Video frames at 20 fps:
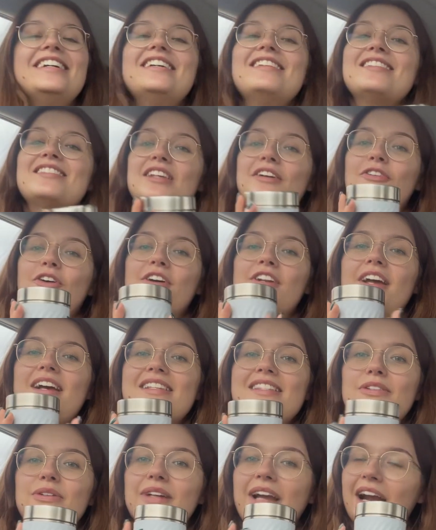So I've got a nice
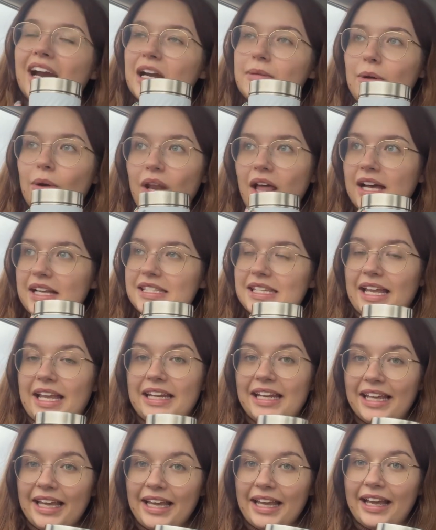little caramel latte in
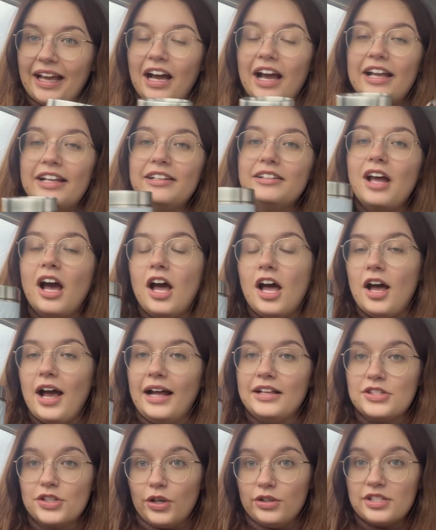here. I
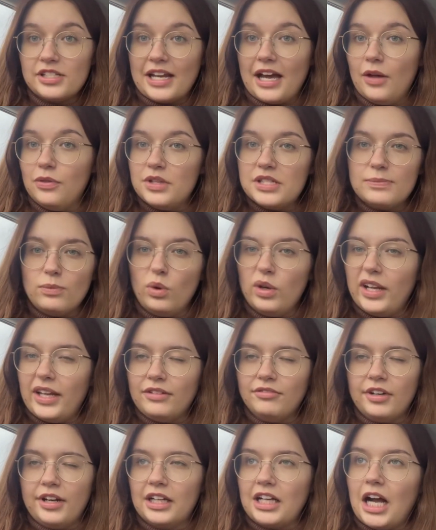had to go to town this morning,
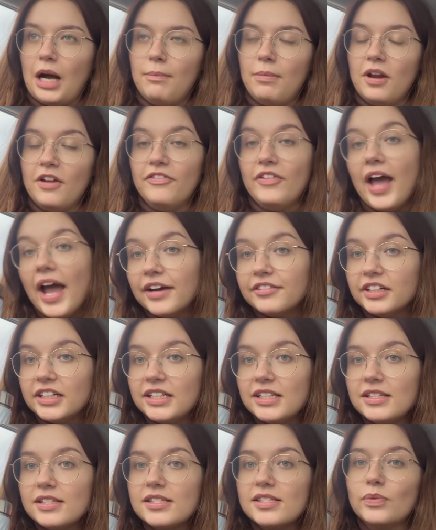run a couple of
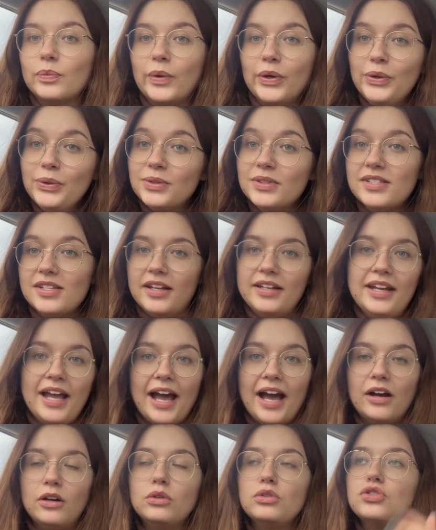errands. We're all done
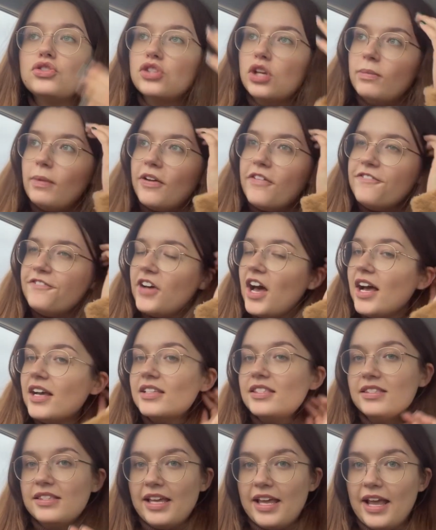now. So my
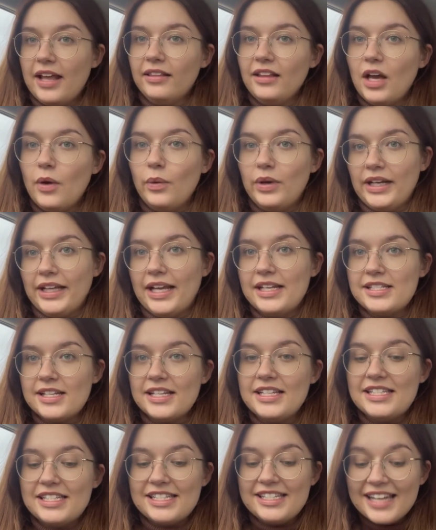first thing that I want to get
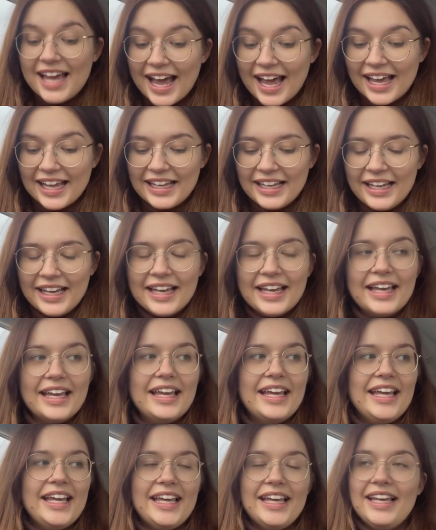done today
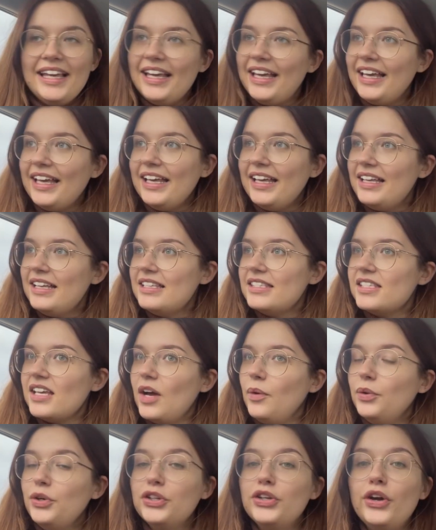is I
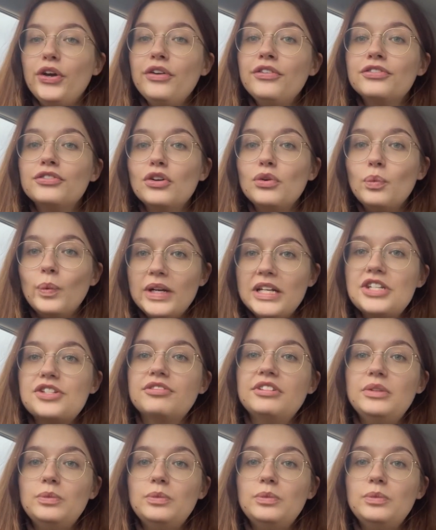want to go for a wintry